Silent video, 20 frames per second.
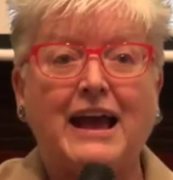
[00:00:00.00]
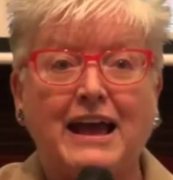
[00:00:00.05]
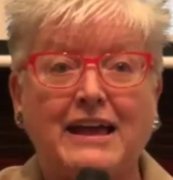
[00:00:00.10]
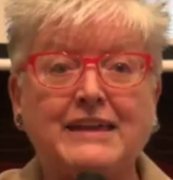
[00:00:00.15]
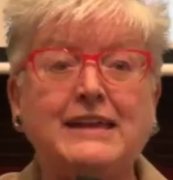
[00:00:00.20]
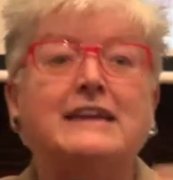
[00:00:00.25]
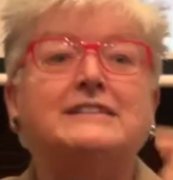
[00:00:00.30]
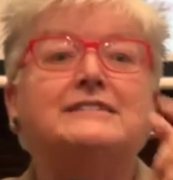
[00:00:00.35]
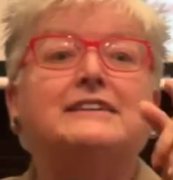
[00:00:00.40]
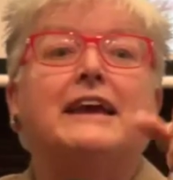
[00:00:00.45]

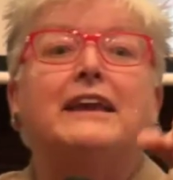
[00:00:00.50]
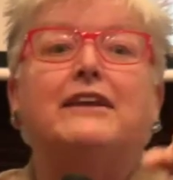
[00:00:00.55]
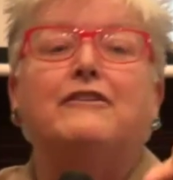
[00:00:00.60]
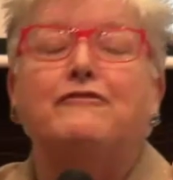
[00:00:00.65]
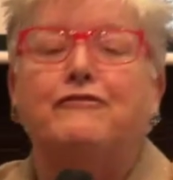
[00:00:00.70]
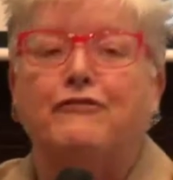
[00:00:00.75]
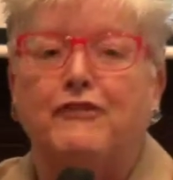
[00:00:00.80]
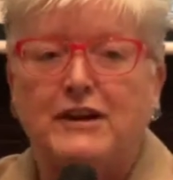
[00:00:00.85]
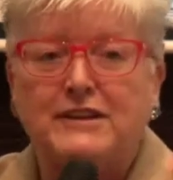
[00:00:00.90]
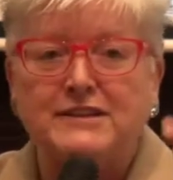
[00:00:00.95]
Yes, getting
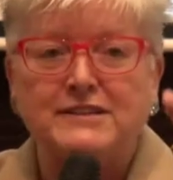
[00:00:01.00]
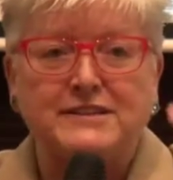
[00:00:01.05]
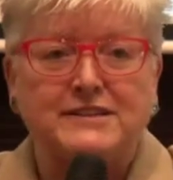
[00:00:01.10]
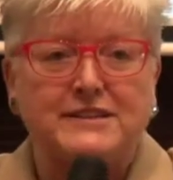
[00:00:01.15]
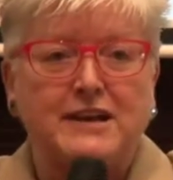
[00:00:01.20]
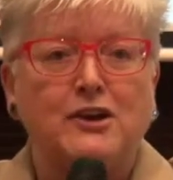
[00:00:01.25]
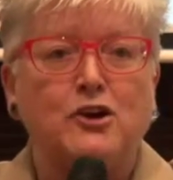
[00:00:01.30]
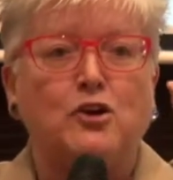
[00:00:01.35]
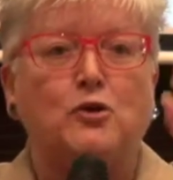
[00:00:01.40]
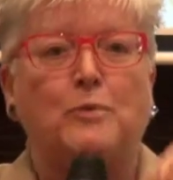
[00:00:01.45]
friends
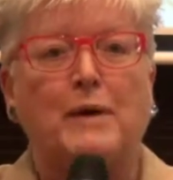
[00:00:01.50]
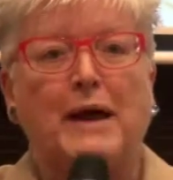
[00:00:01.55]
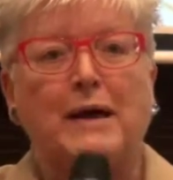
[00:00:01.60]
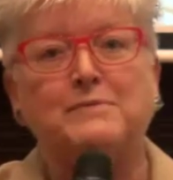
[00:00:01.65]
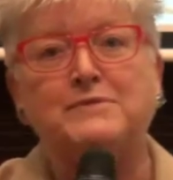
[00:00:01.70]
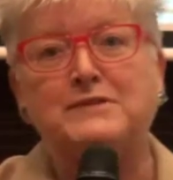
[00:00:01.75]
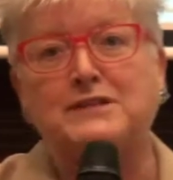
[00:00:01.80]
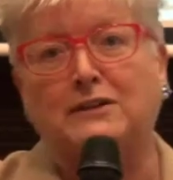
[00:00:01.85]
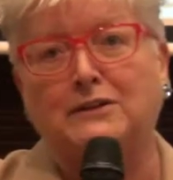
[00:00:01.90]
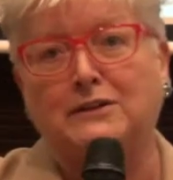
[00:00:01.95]
to help,
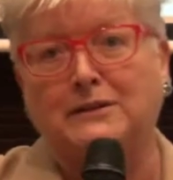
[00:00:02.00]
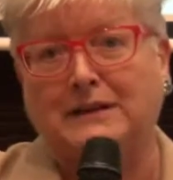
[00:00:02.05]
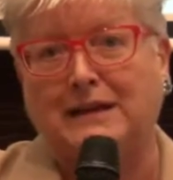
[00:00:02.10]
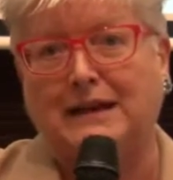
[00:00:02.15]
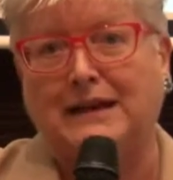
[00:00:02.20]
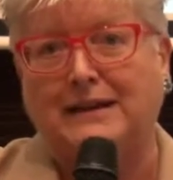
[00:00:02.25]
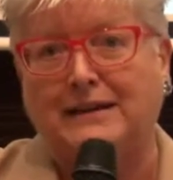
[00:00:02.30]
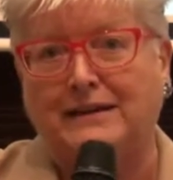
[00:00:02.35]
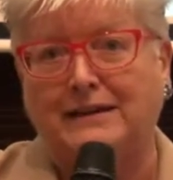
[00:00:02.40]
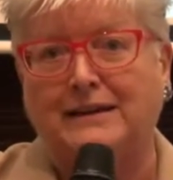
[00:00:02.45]

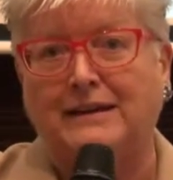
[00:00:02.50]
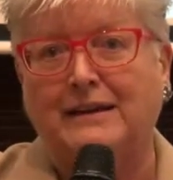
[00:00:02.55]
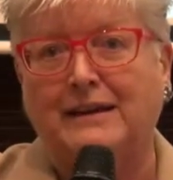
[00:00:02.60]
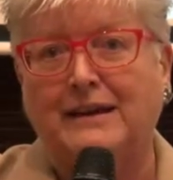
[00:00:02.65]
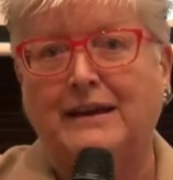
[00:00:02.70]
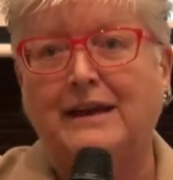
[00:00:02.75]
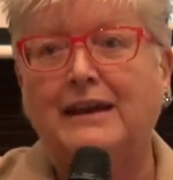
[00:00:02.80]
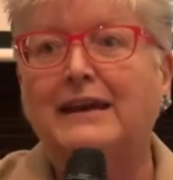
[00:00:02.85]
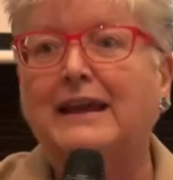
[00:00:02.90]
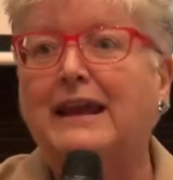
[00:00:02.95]
absolutely.
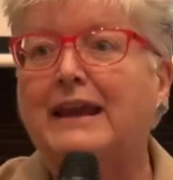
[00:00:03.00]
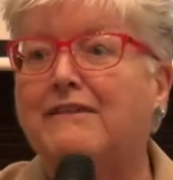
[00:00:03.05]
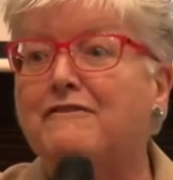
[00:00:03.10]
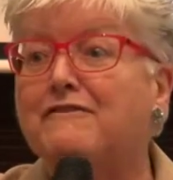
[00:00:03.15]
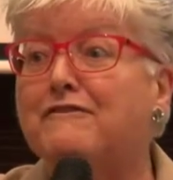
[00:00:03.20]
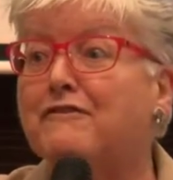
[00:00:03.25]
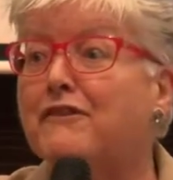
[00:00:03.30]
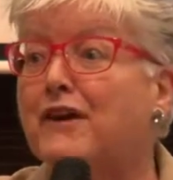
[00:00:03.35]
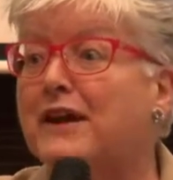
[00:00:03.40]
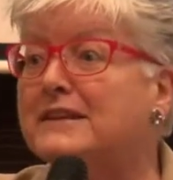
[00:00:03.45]
Getting
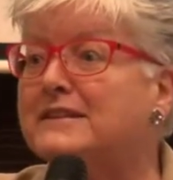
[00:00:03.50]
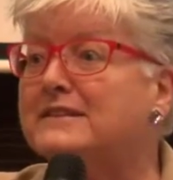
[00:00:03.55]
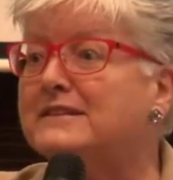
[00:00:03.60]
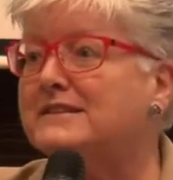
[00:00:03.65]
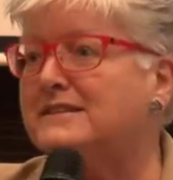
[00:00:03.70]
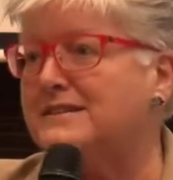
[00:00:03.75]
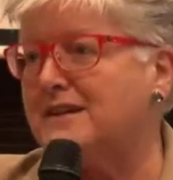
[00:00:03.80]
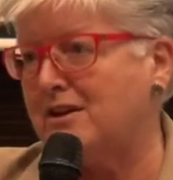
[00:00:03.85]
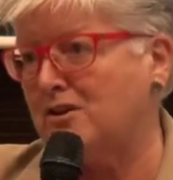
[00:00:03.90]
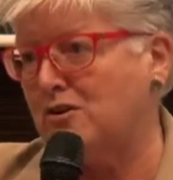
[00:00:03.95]
friends
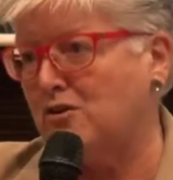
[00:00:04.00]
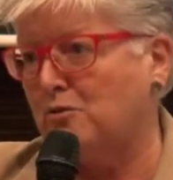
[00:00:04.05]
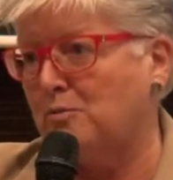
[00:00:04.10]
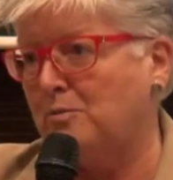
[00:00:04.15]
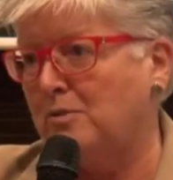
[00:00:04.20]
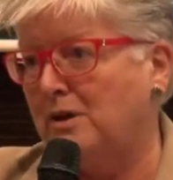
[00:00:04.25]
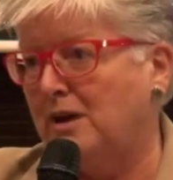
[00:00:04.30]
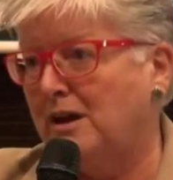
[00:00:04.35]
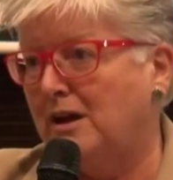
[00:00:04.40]
to help.